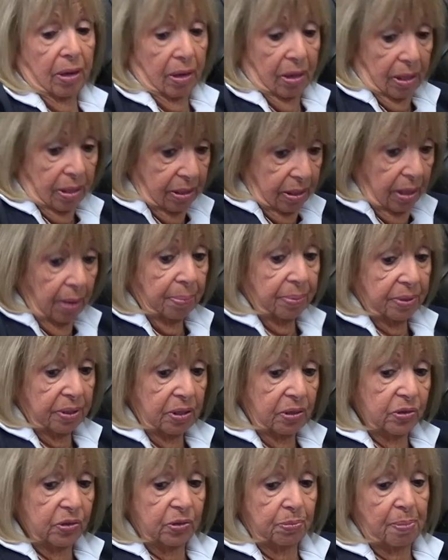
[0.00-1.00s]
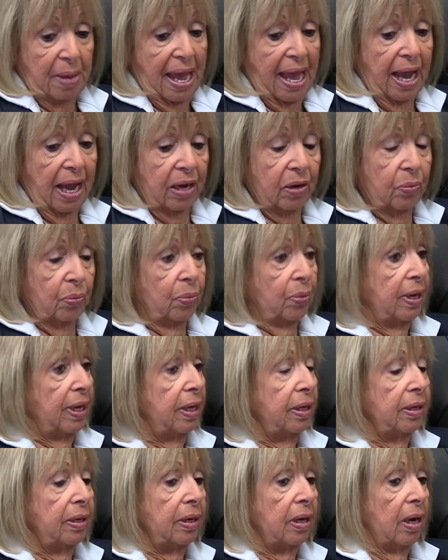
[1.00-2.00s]
a couple of years back
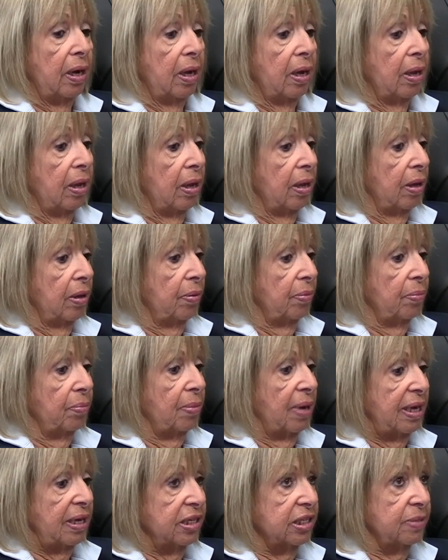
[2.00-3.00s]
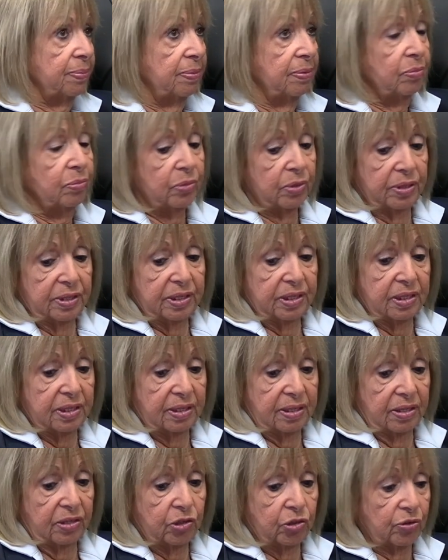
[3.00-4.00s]
when my husband
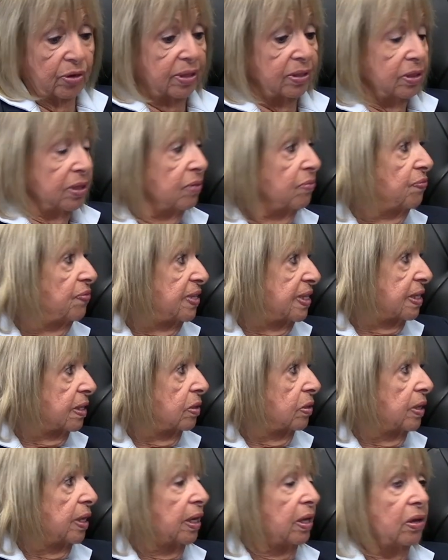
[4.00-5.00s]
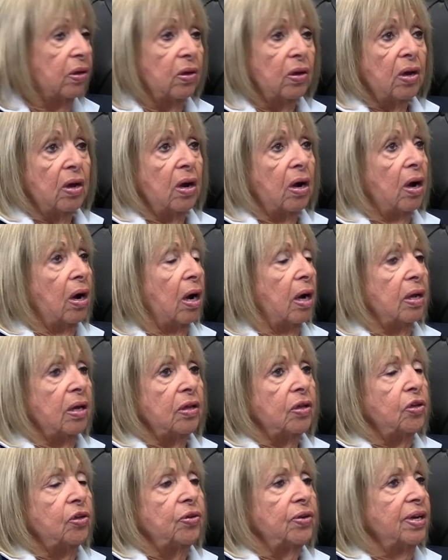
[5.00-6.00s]
was struggling physically,
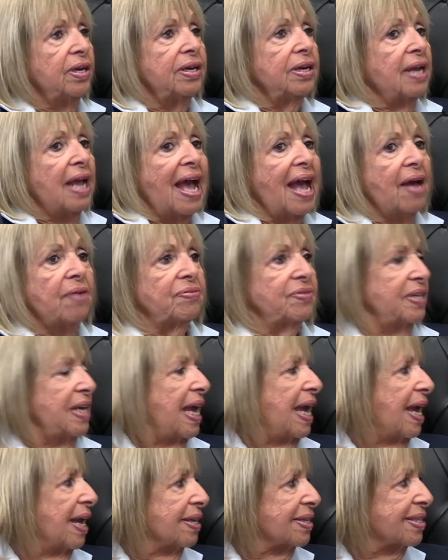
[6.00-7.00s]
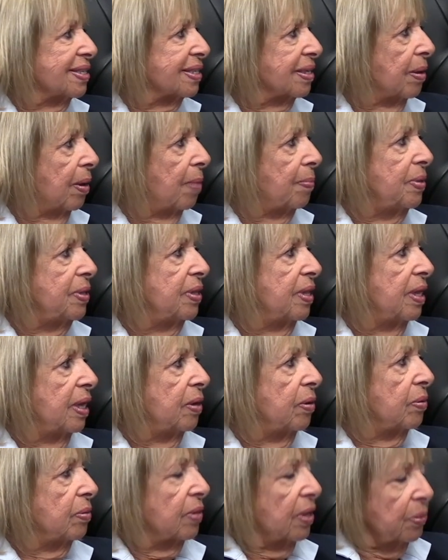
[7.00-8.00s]
you didn't have to ask. I mean,
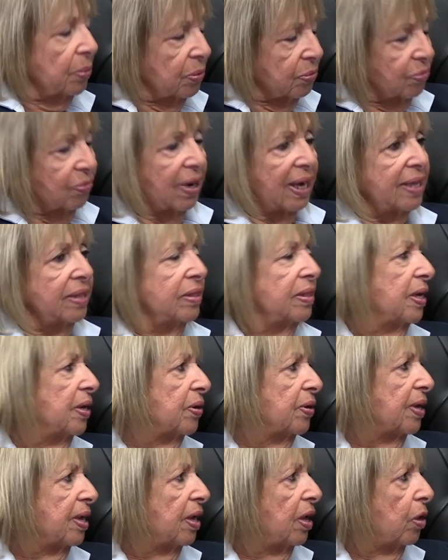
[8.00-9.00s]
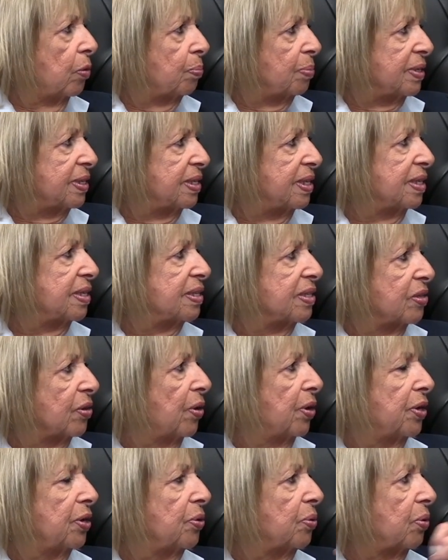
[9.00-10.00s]
they were right there to help assist
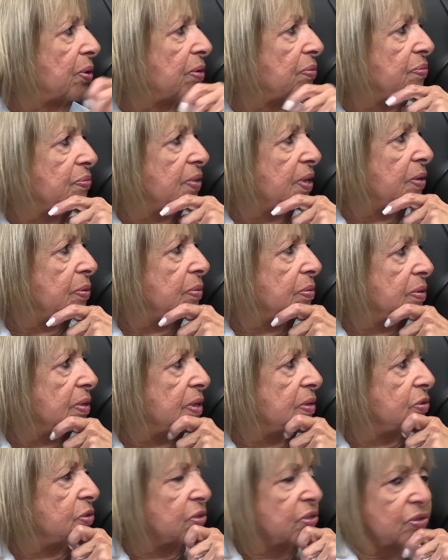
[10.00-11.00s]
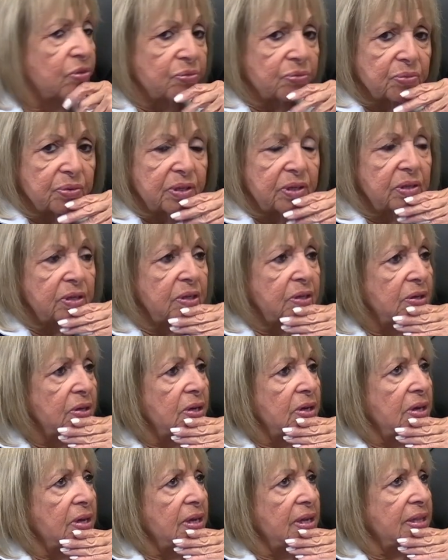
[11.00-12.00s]
on and off. They just really,
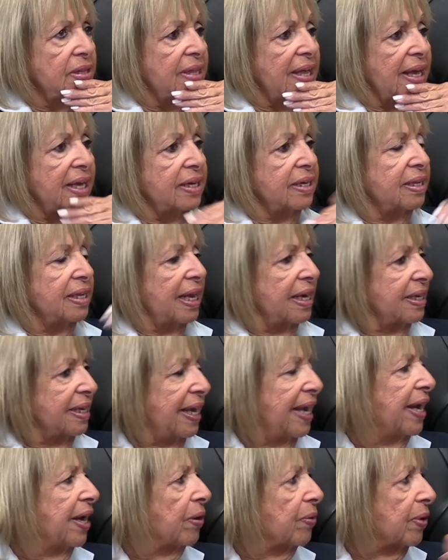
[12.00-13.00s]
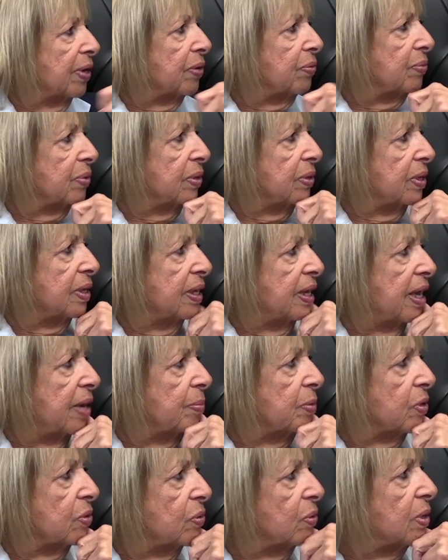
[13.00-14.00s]
that caring really
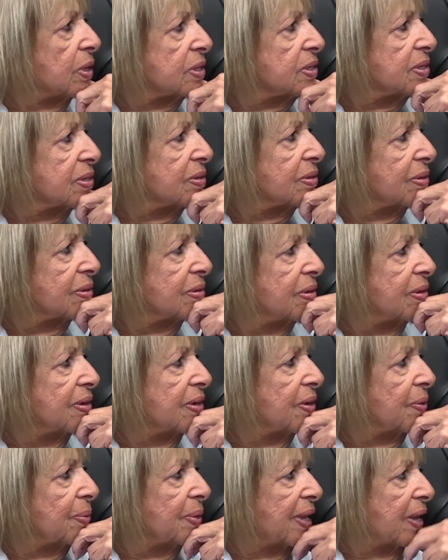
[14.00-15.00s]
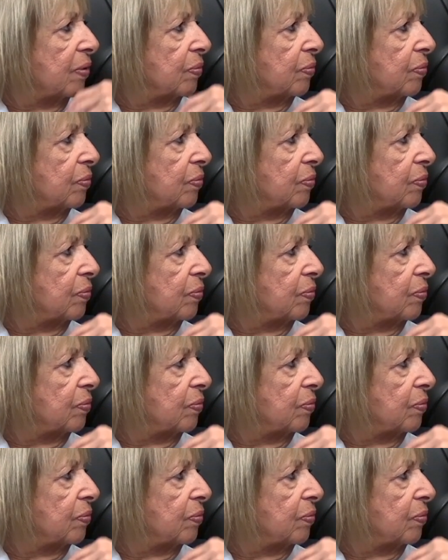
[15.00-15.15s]
came across, without